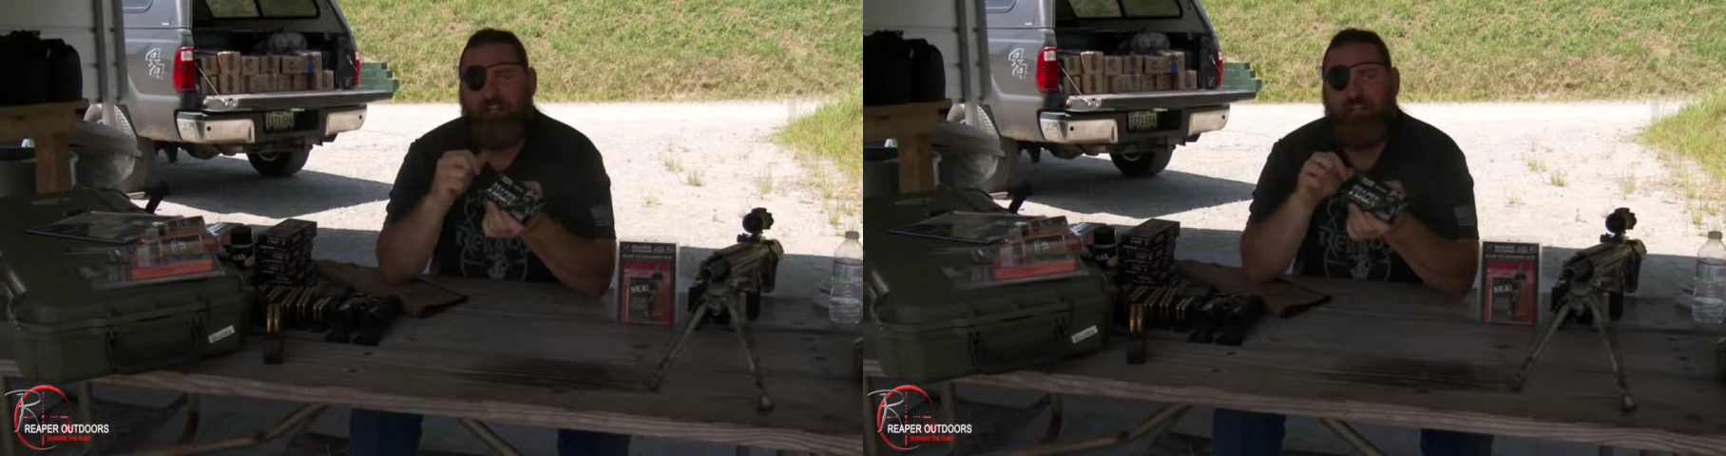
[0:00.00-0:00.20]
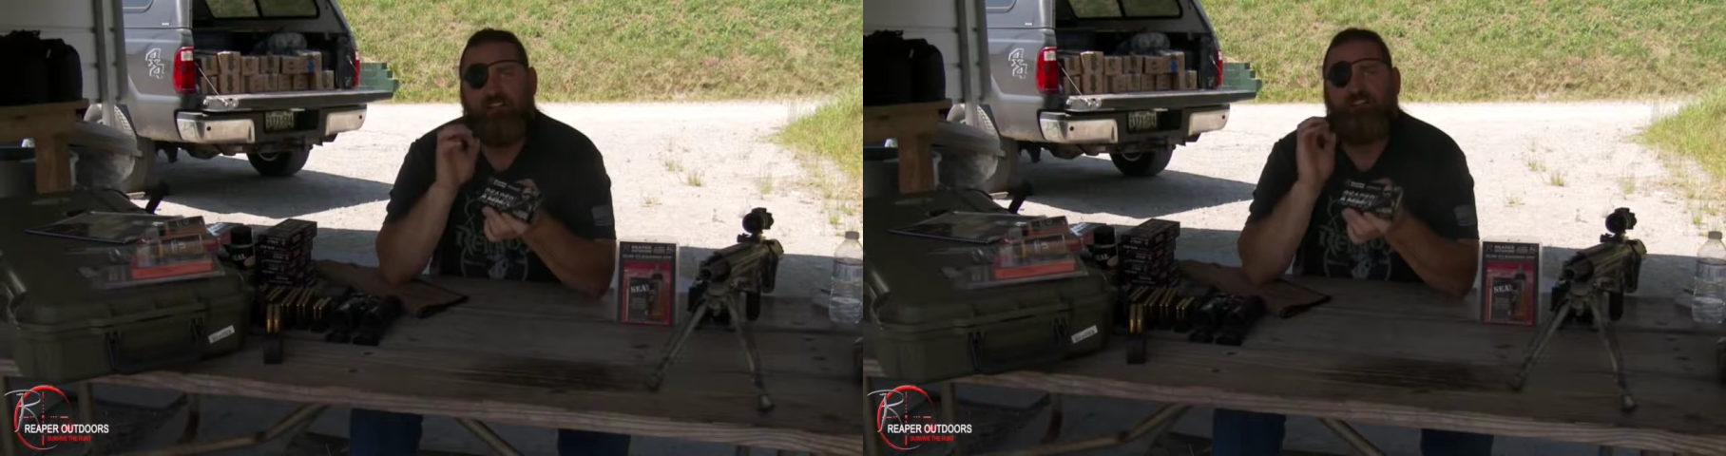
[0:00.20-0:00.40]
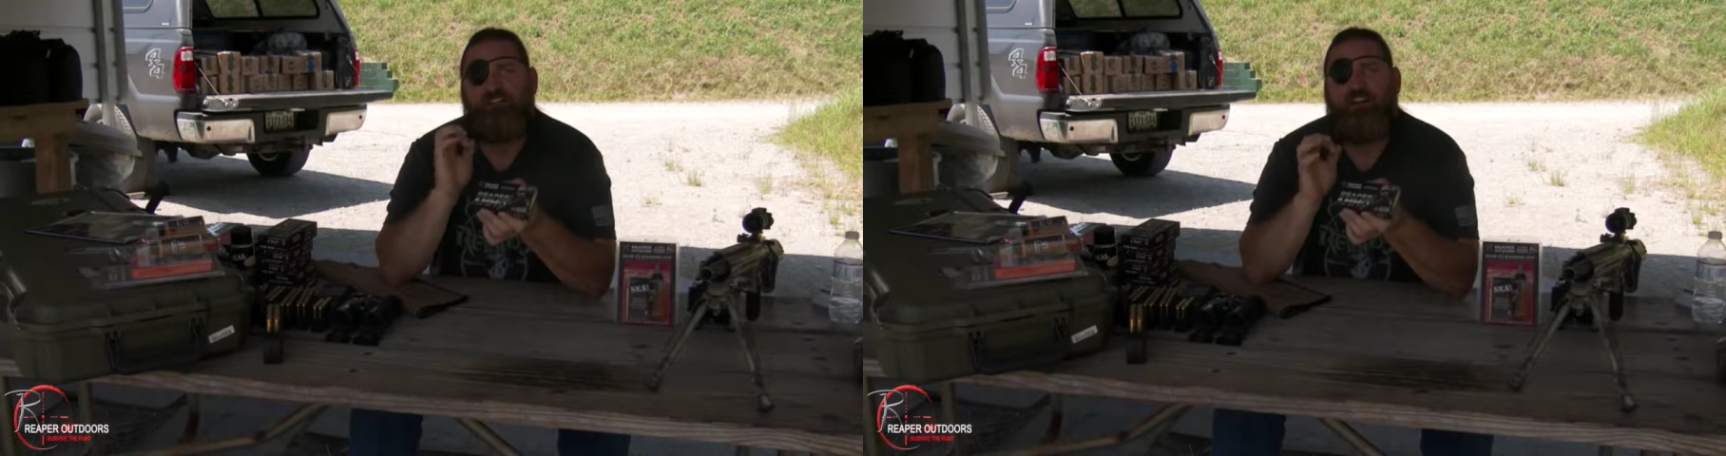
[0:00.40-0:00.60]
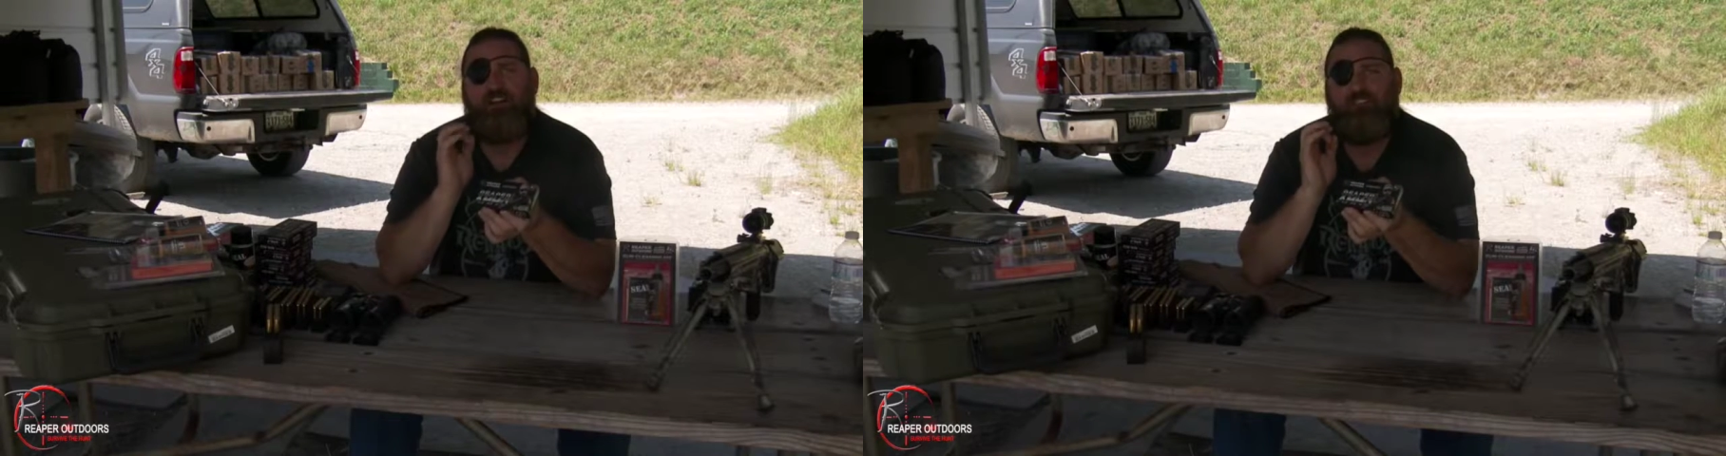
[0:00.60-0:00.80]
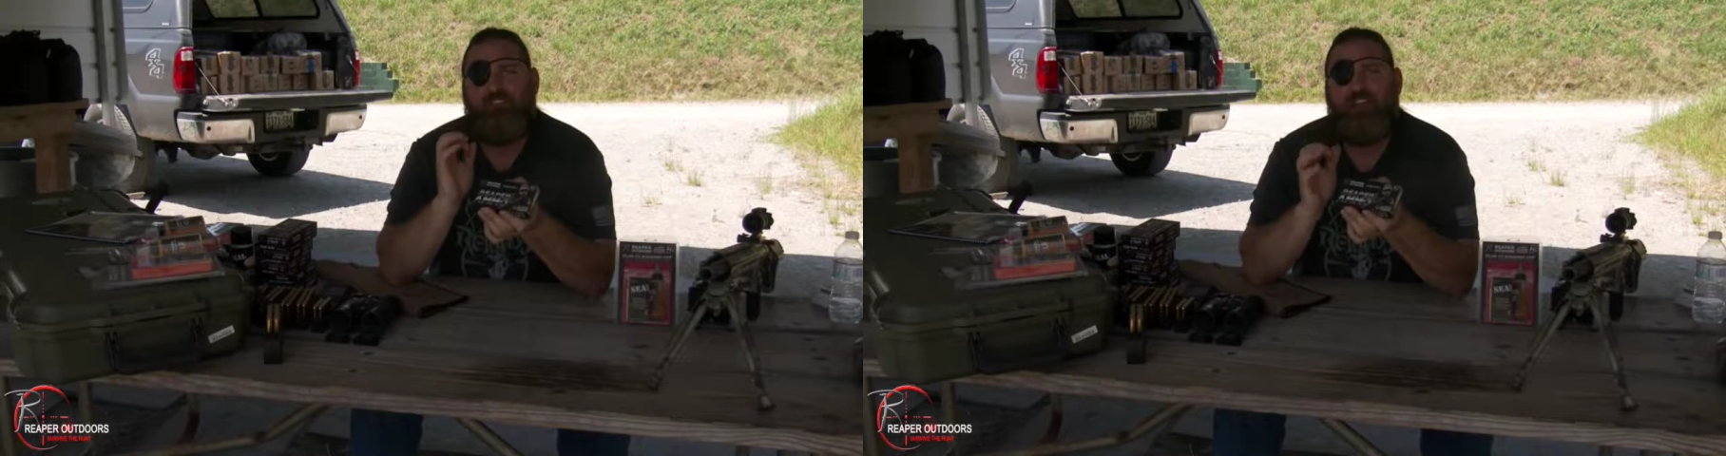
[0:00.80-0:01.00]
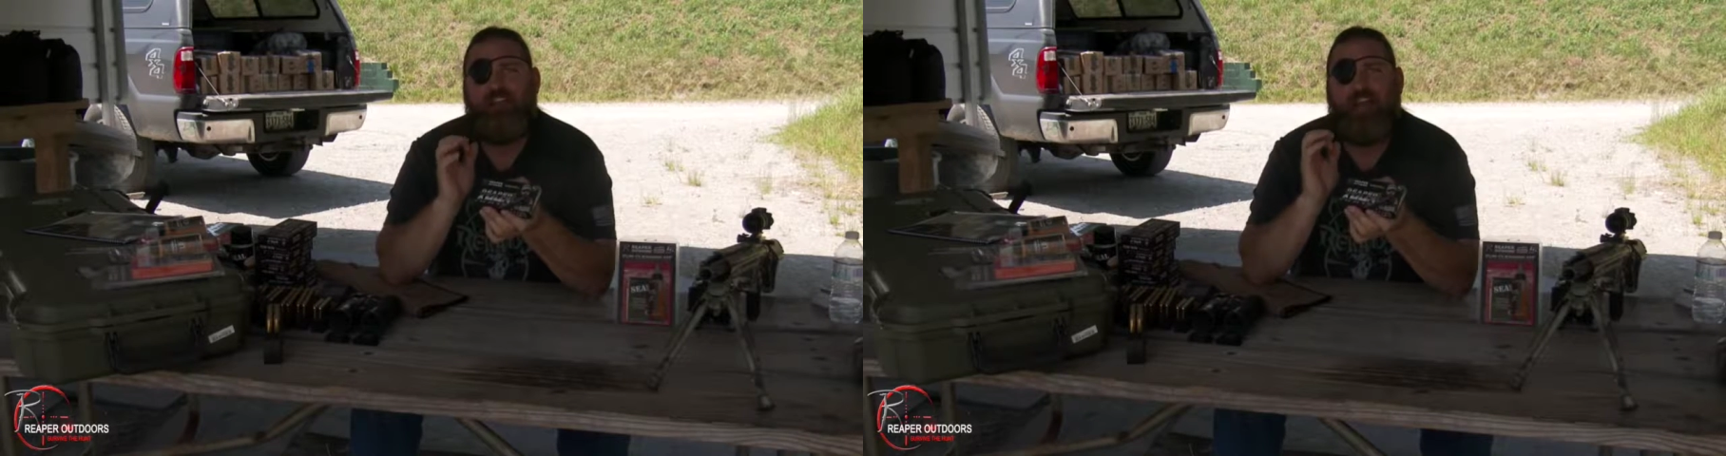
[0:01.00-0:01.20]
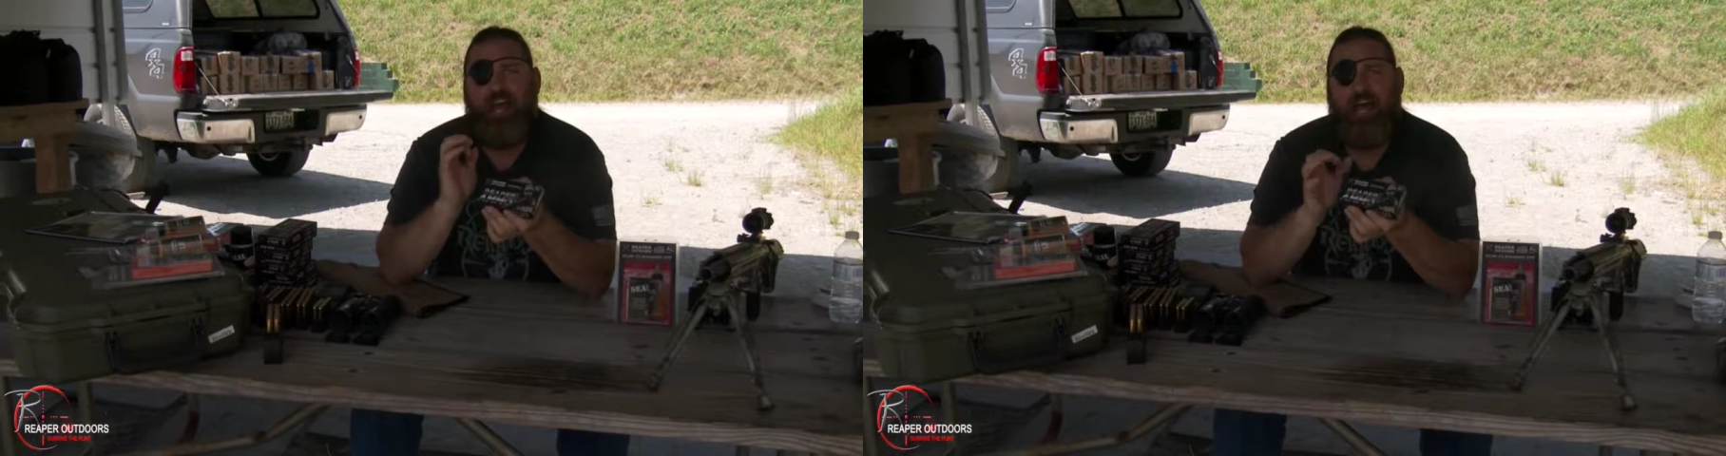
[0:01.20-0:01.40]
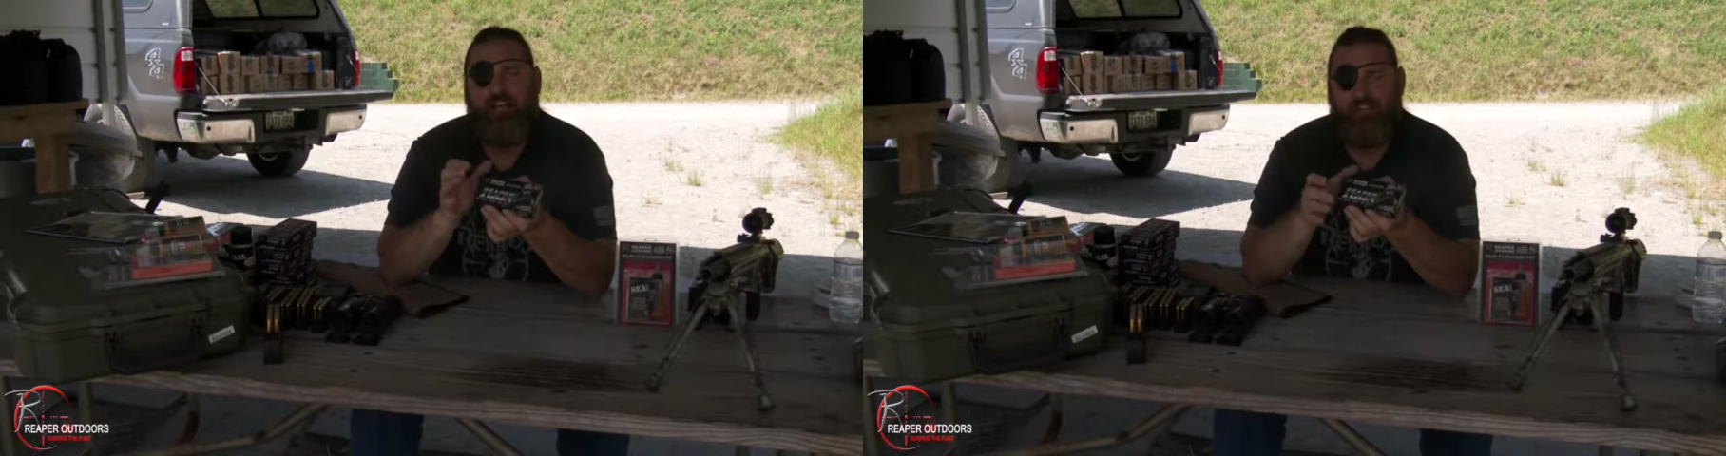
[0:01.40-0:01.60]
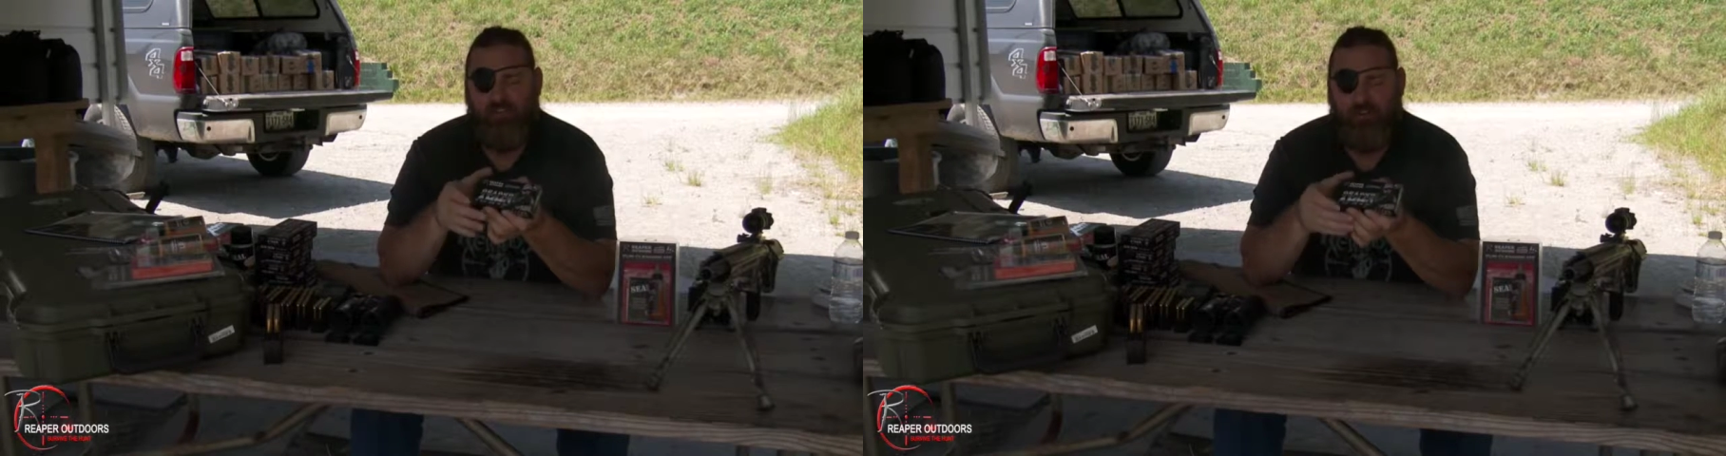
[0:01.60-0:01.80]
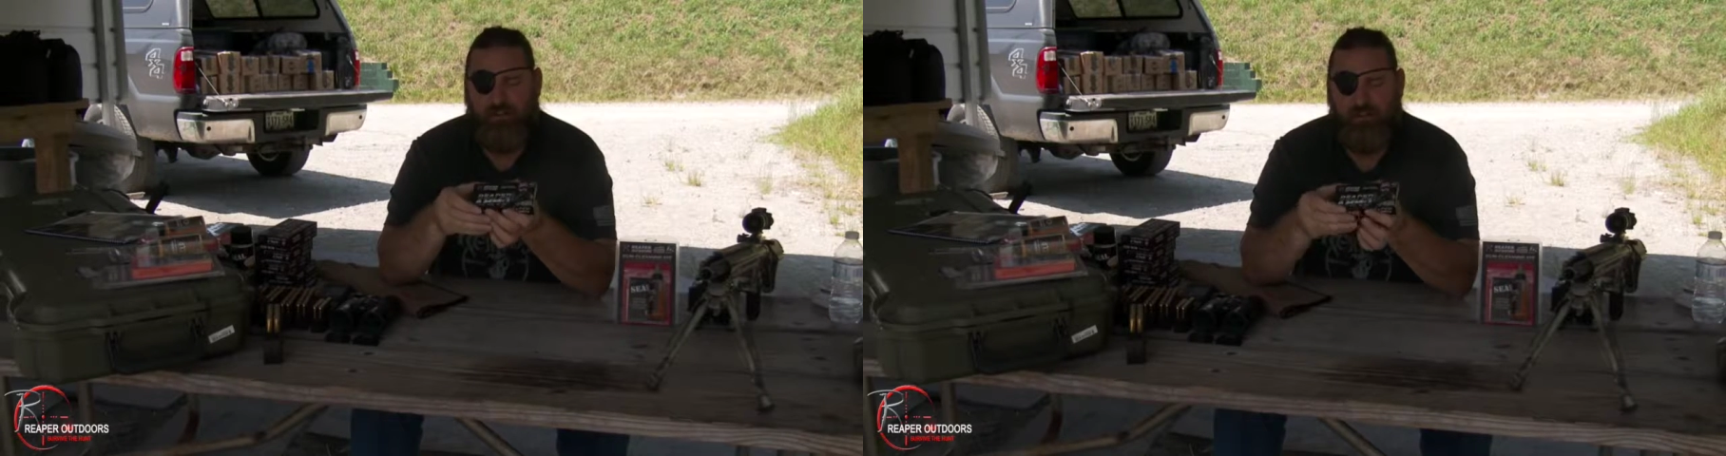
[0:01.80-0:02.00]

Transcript: It's very, very accurate.